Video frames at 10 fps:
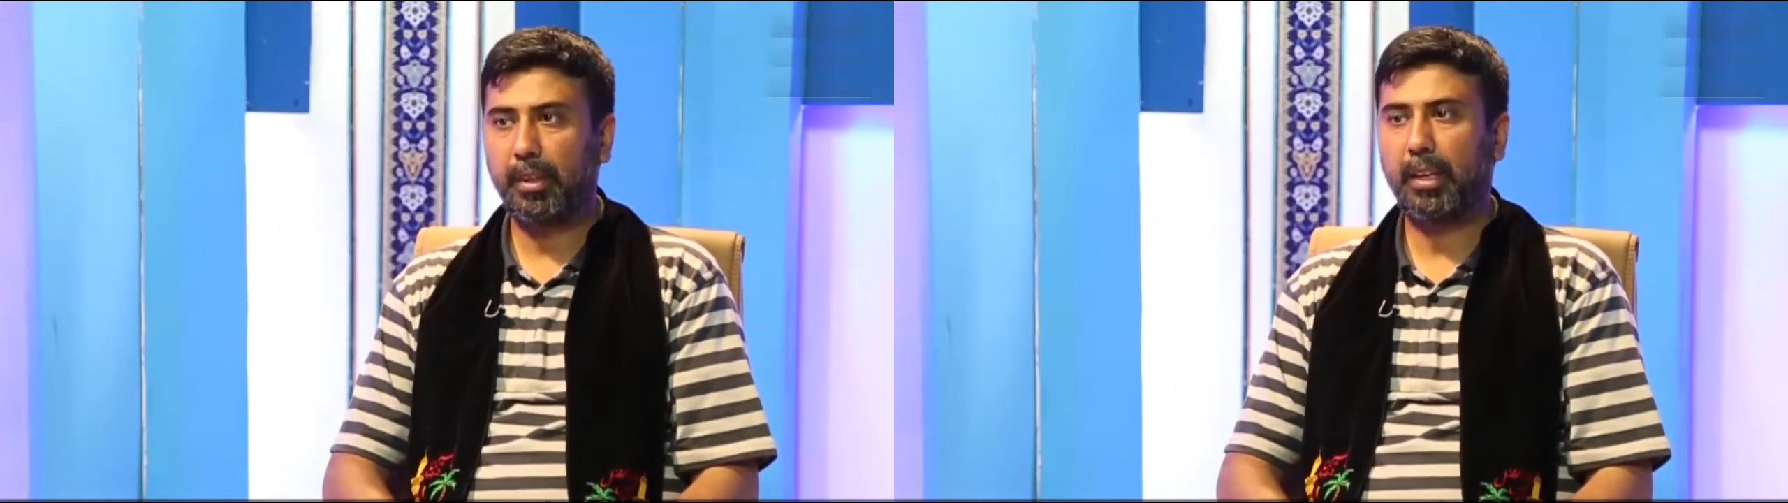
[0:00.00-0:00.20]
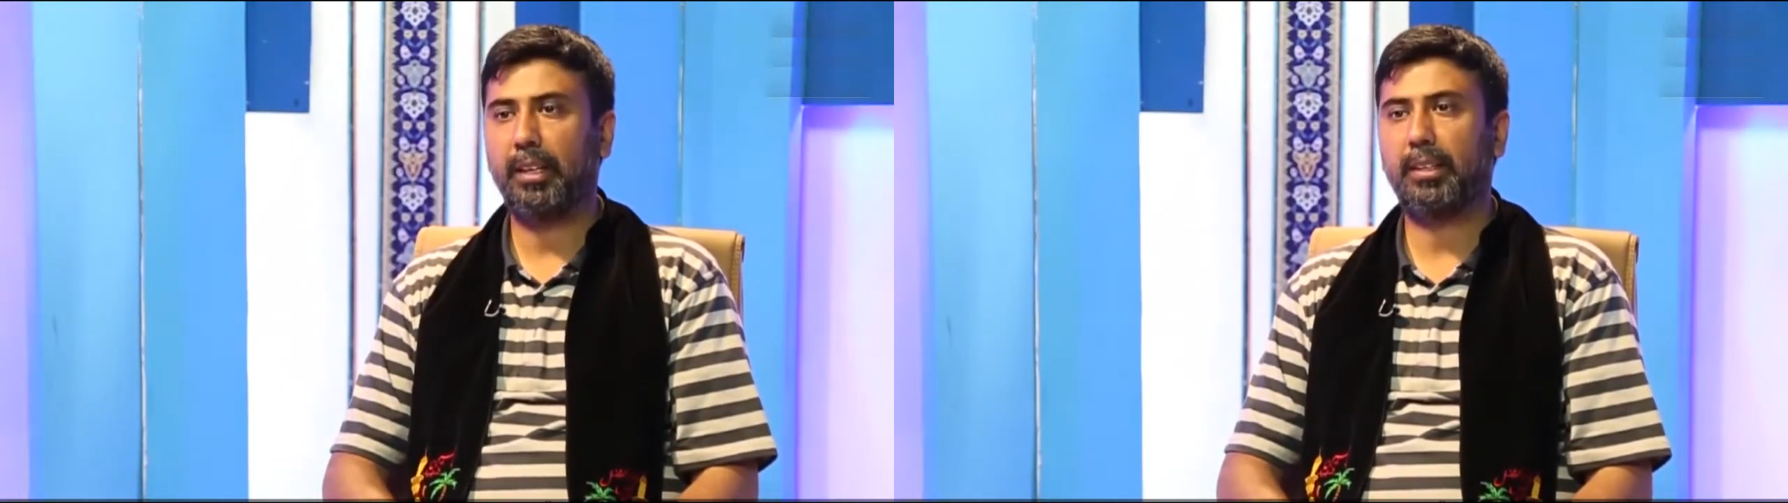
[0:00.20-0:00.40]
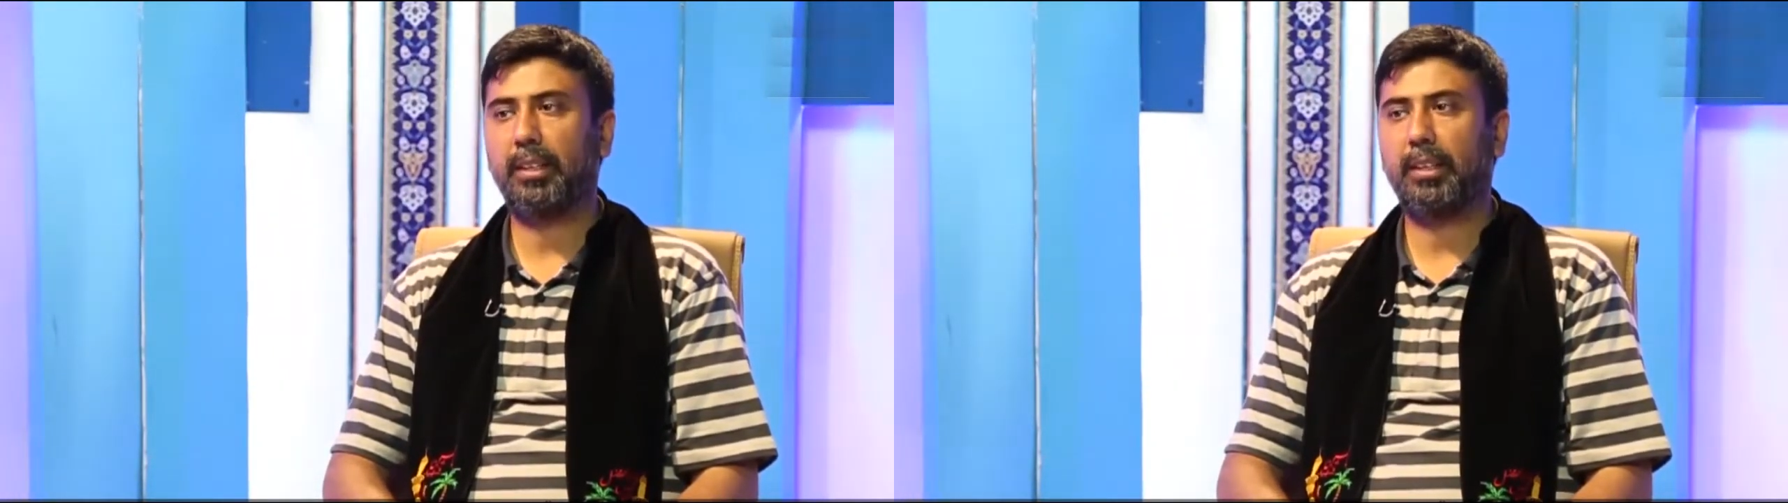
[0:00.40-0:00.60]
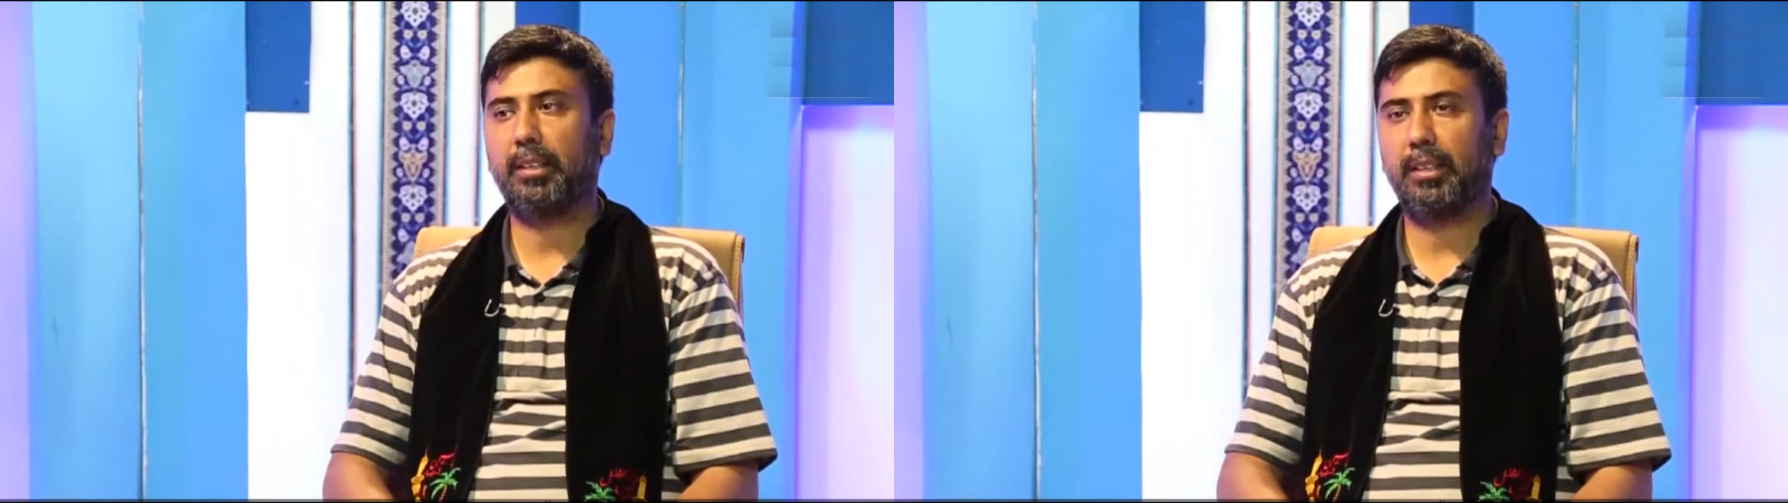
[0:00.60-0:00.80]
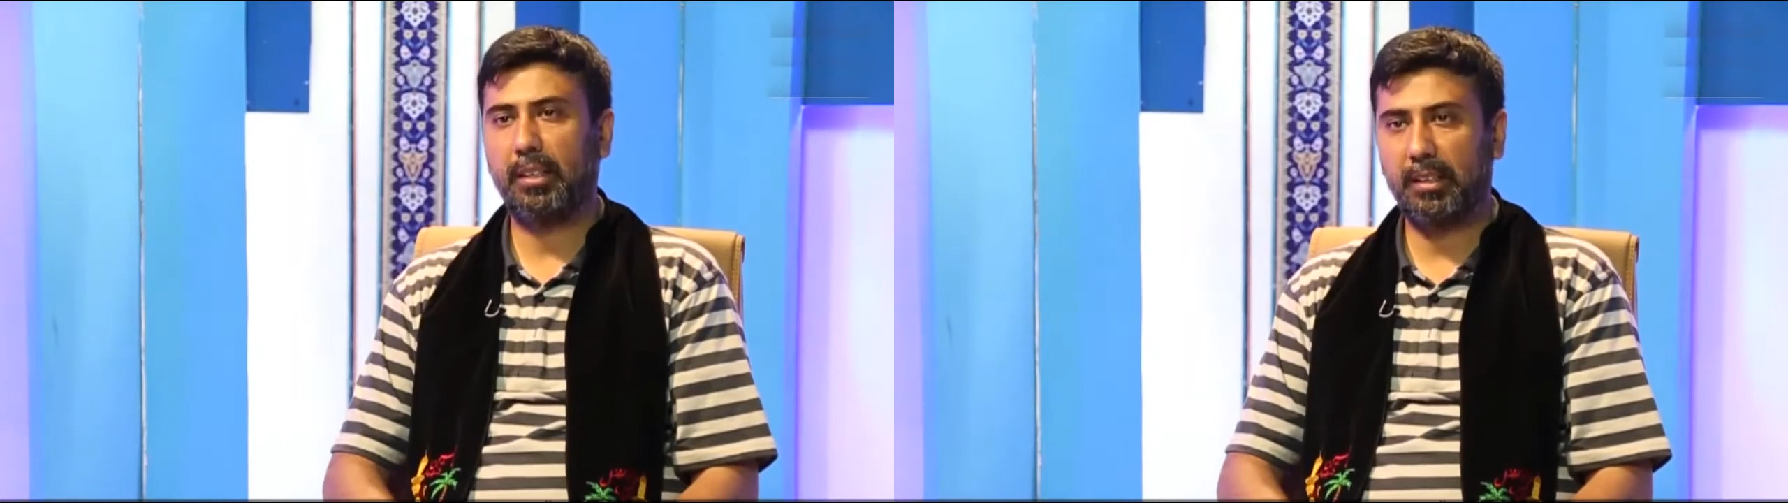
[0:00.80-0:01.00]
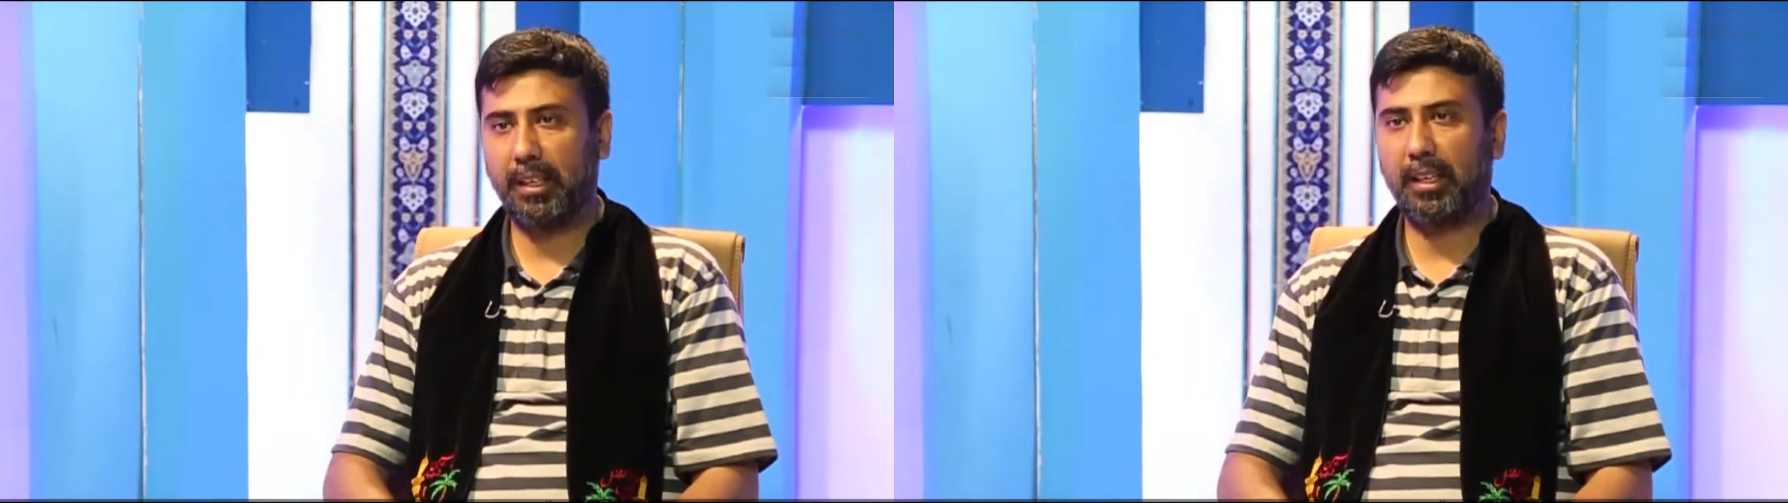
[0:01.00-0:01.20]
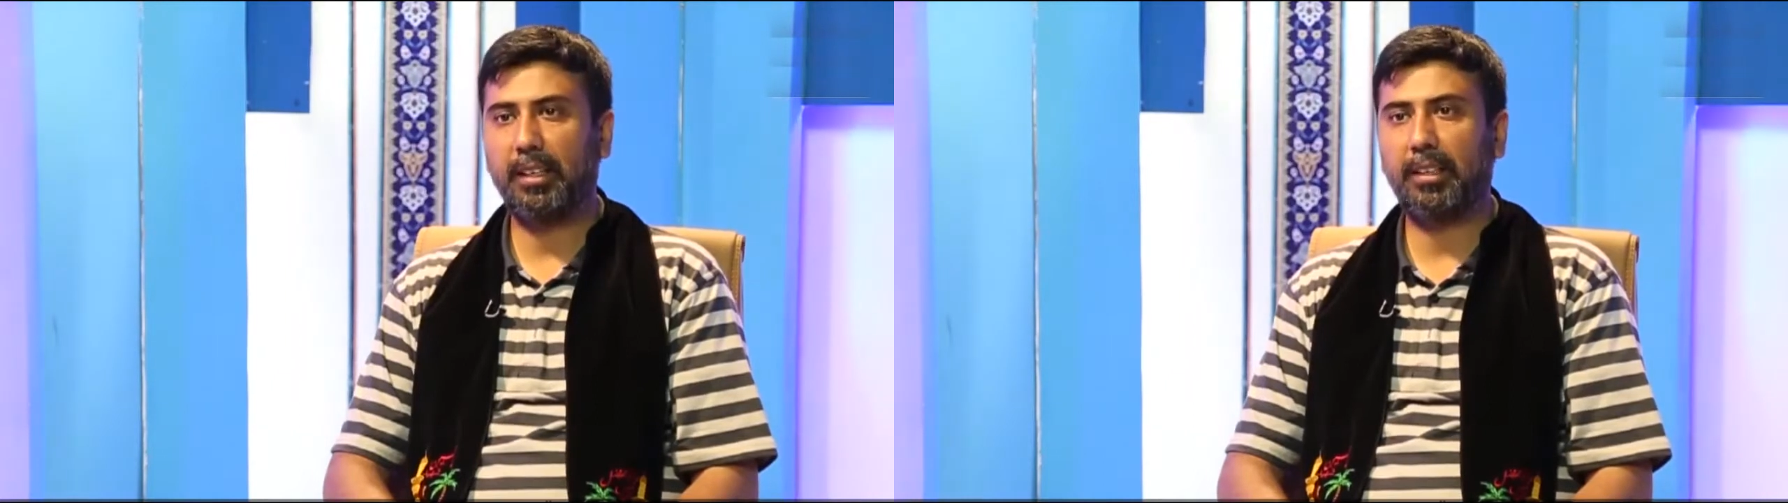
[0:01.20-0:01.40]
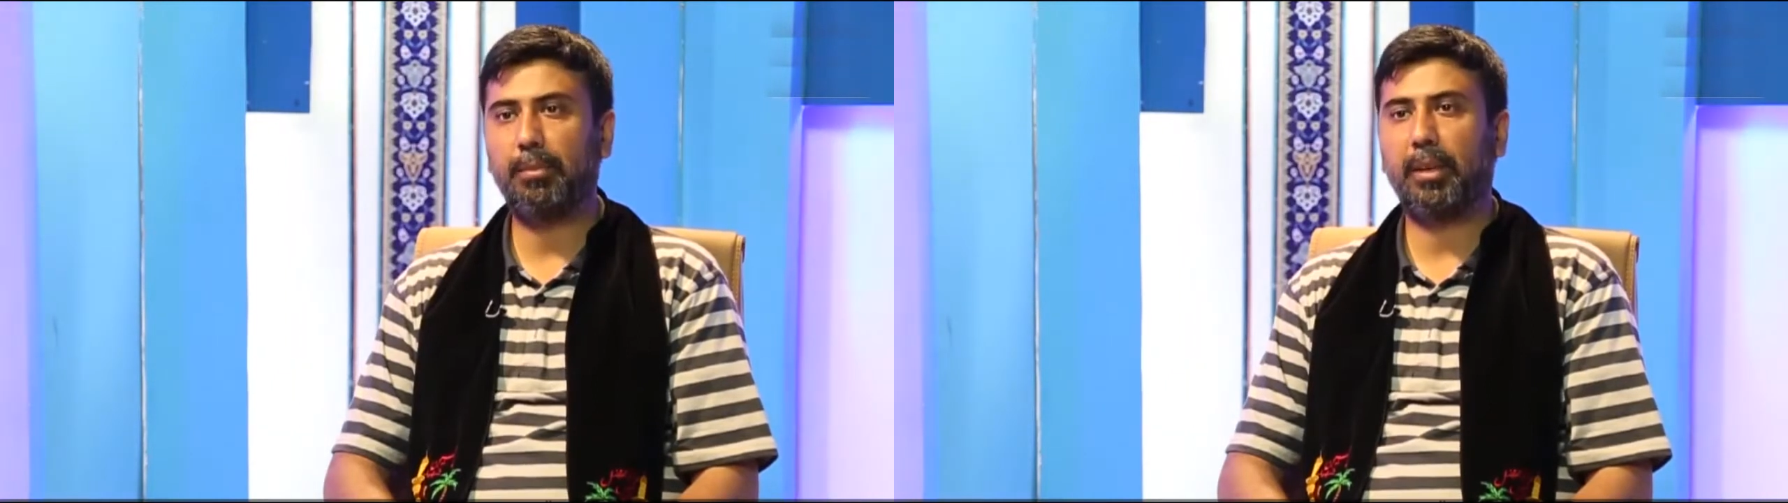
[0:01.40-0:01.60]
and then I
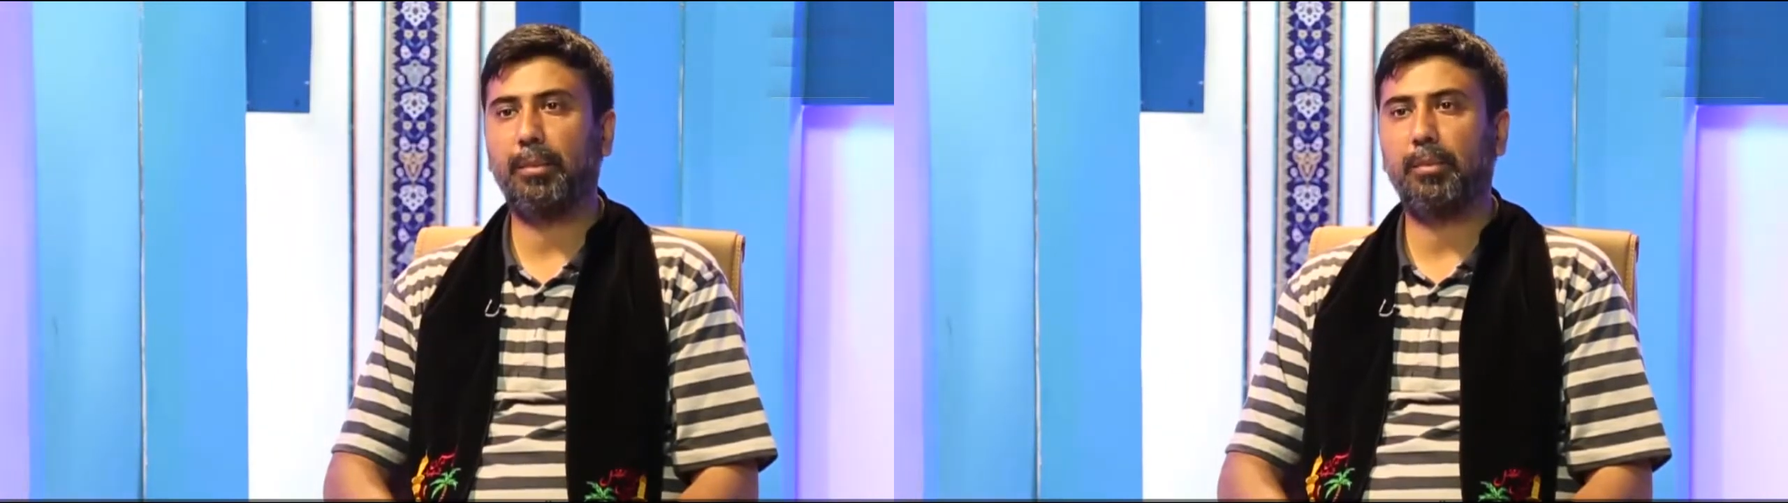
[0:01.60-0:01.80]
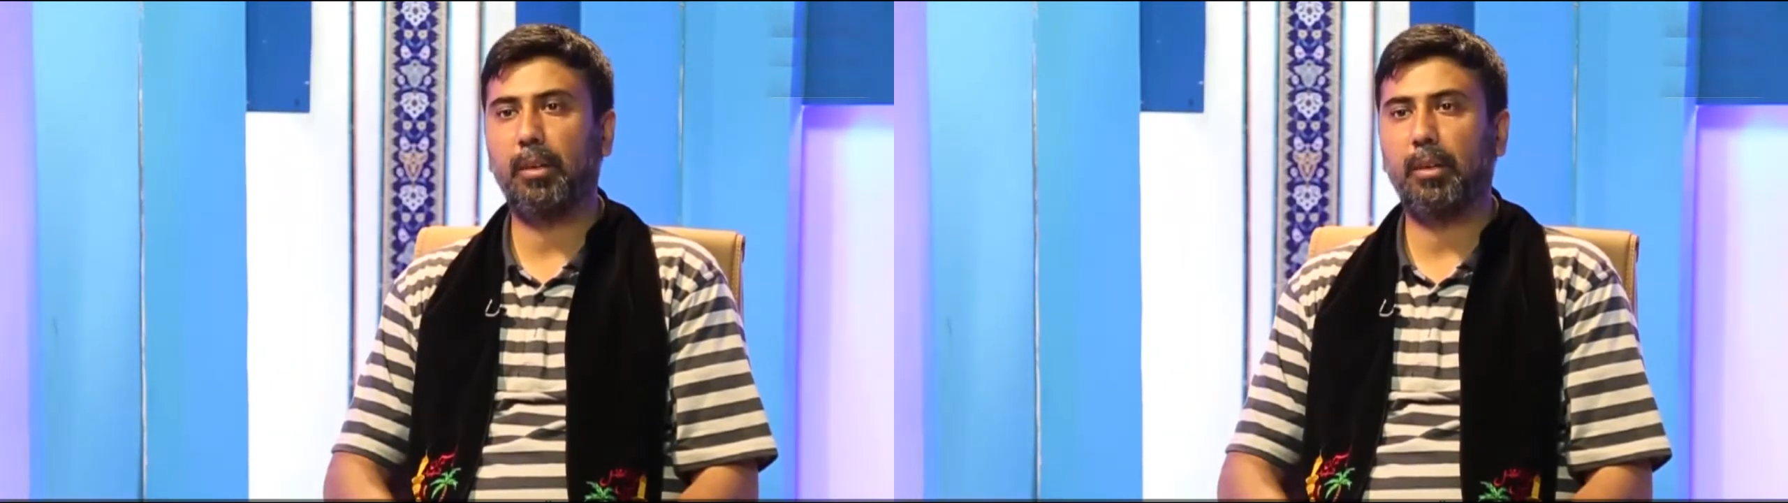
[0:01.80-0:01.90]
did my